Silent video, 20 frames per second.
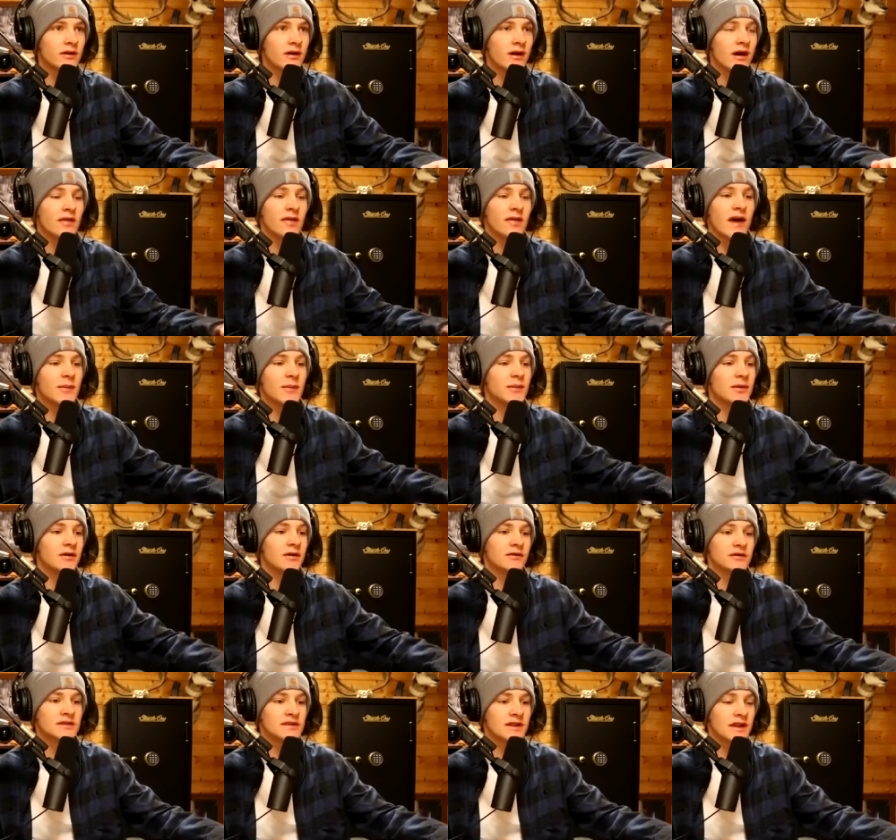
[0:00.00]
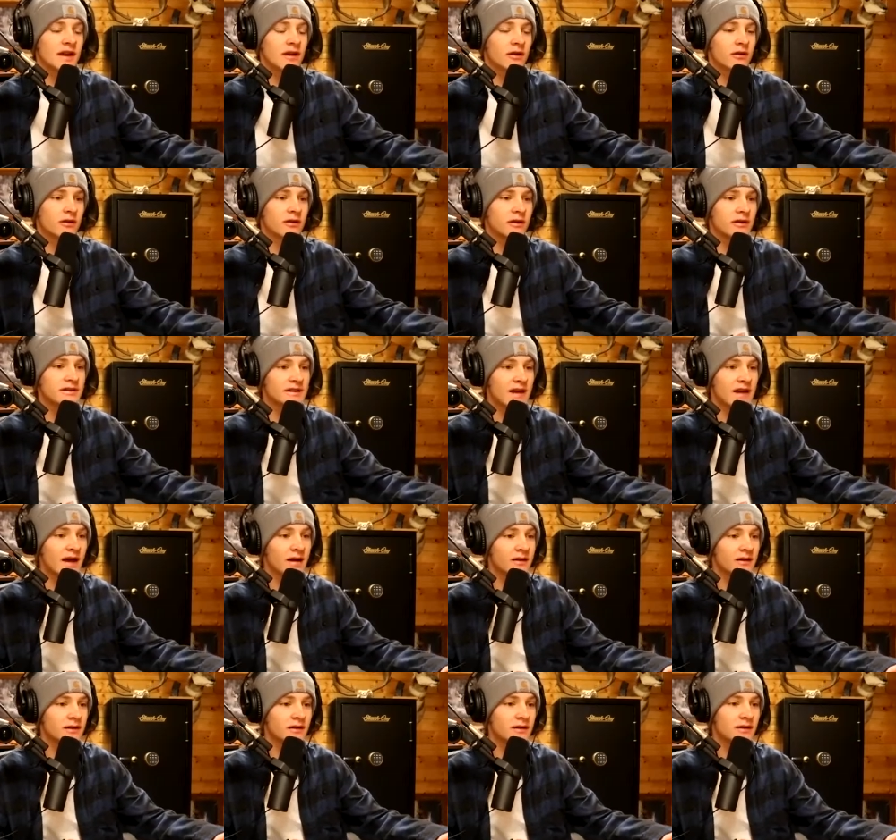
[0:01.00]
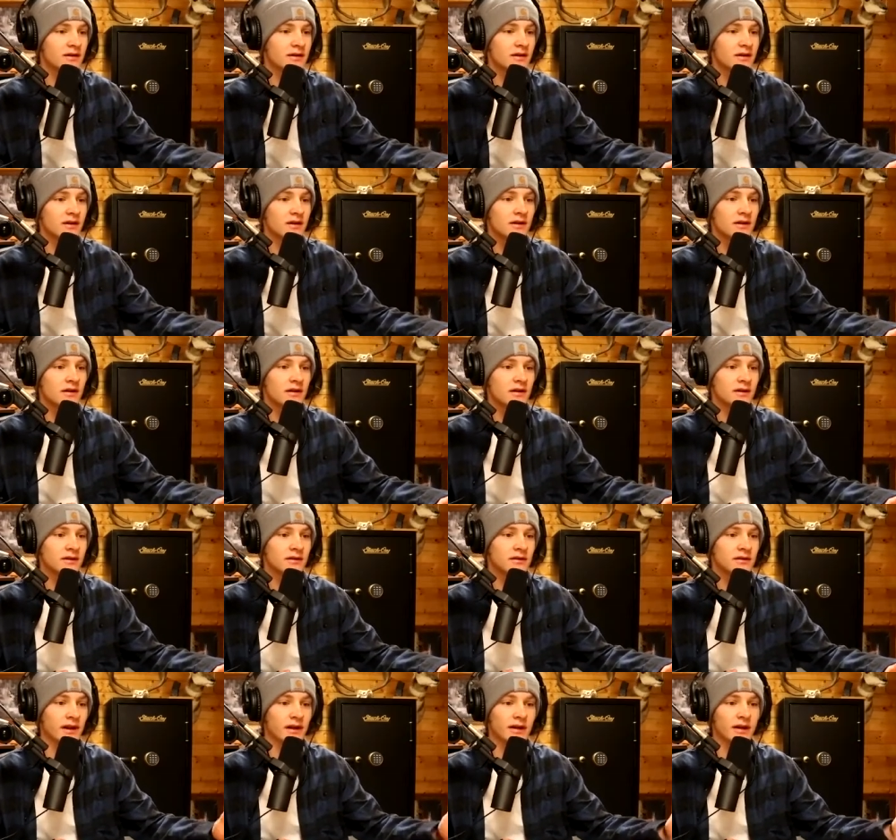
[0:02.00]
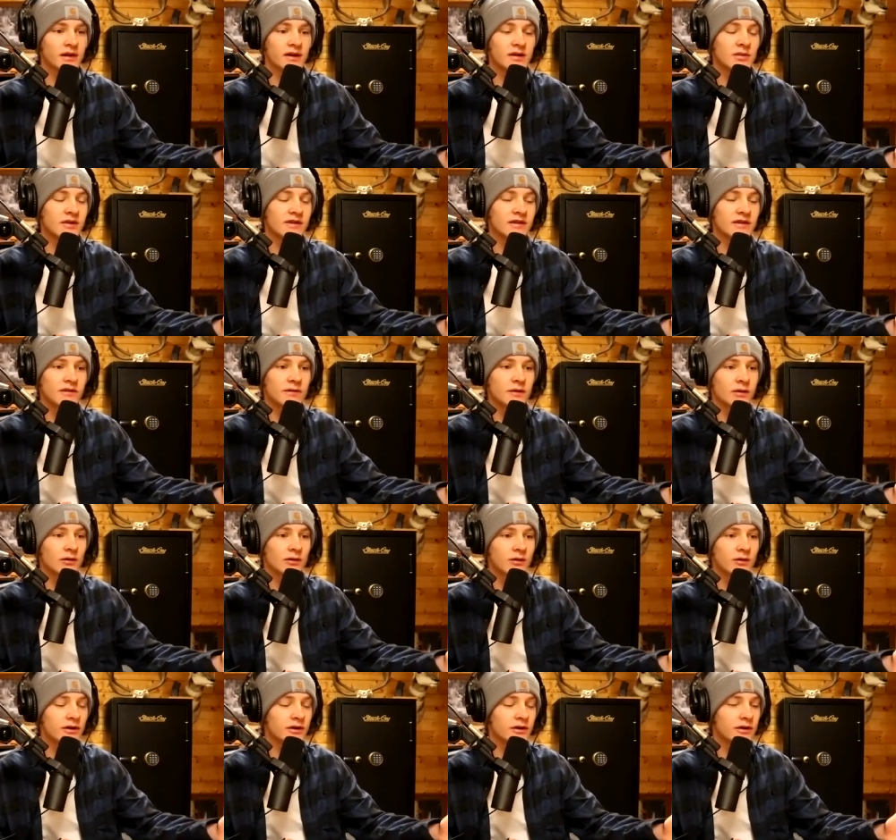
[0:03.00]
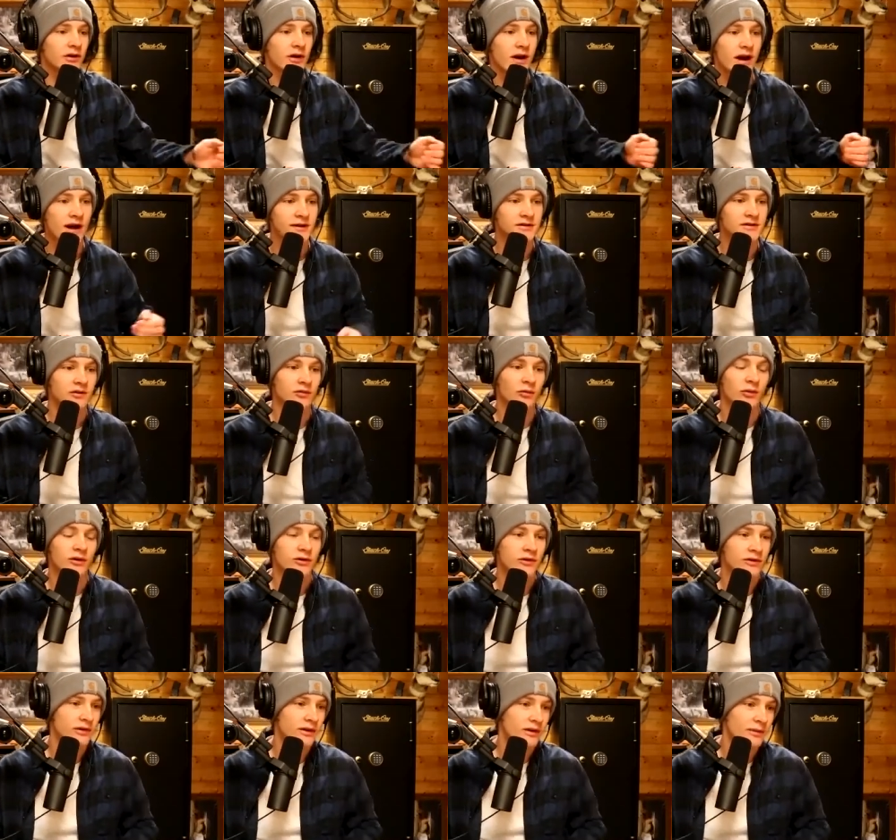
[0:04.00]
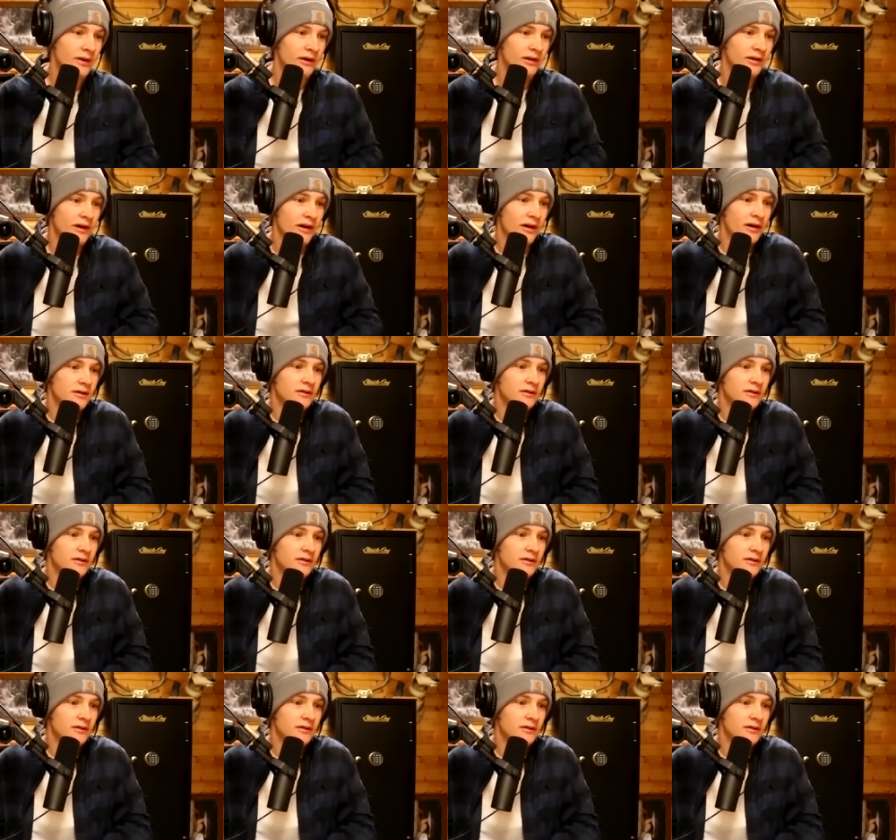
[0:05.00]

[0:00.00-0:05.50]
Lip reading: on that big of a scale? Is that going to be difficult in your eyes, or what do you think about that?